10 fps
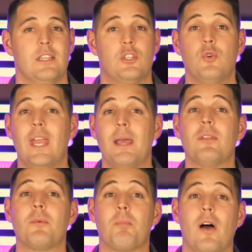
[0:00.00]
to
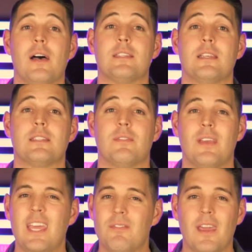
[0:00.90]
enable the process of
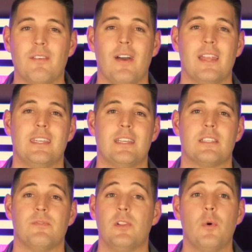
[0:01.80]
innovative
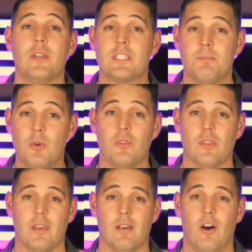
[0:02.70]
ideas flowing
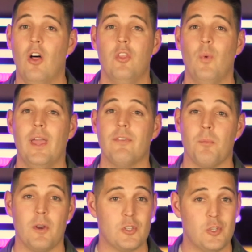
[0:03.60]
smoothly all the way
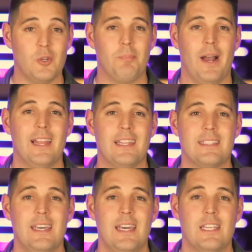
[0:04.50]
from our student pilots